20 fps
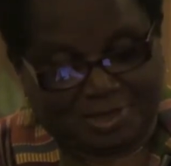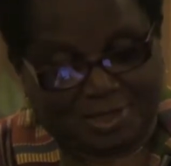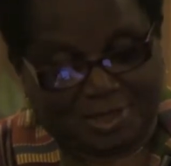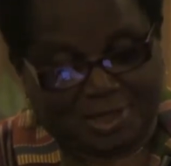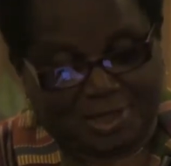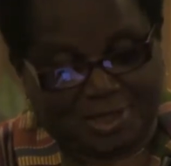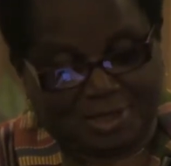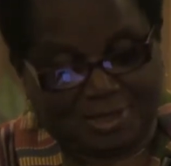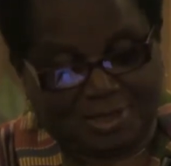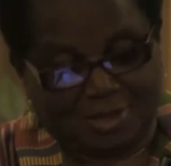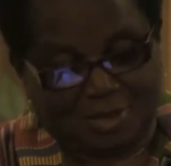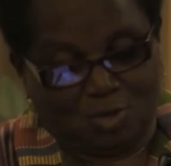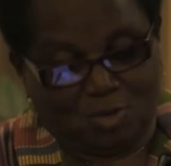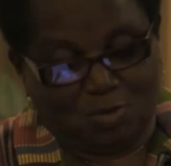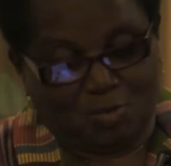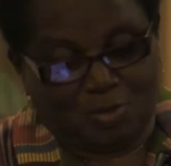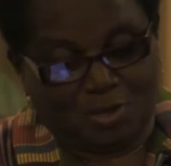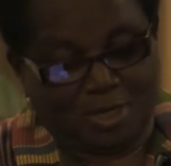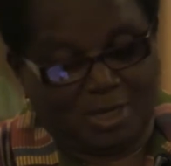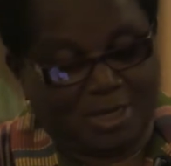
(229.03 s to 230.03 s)
And there
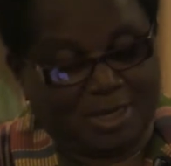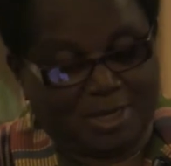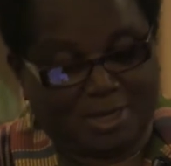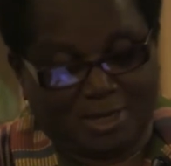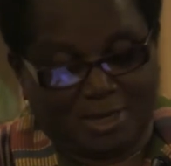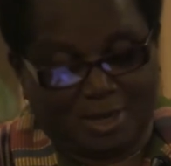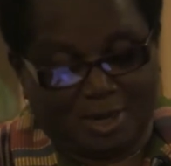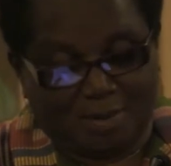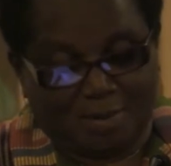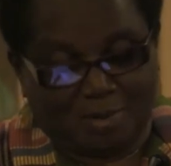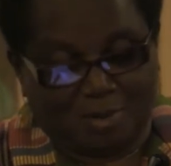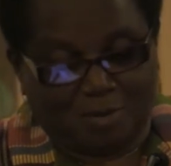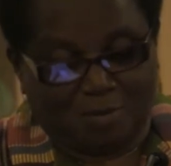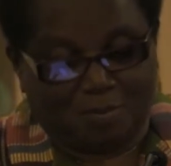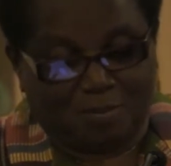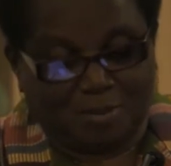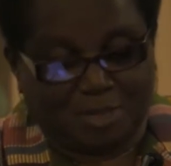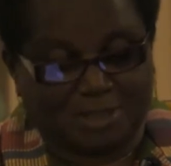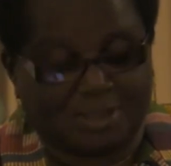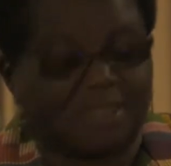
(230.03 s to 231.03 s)
would be any number
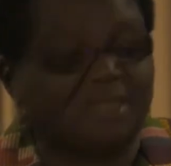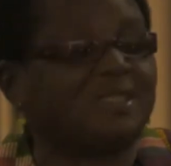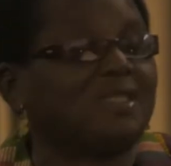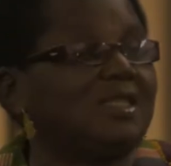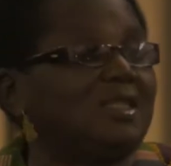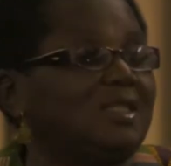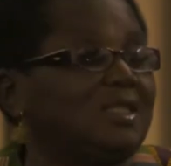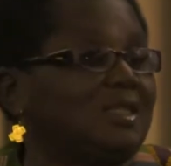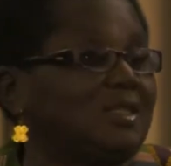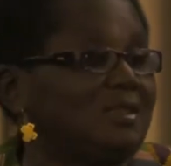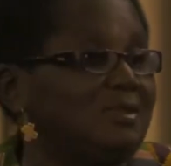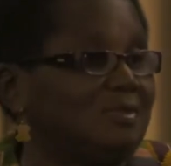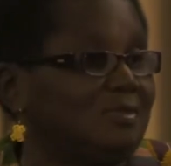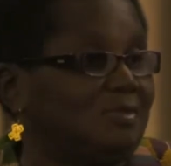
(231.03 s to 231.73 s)
of messages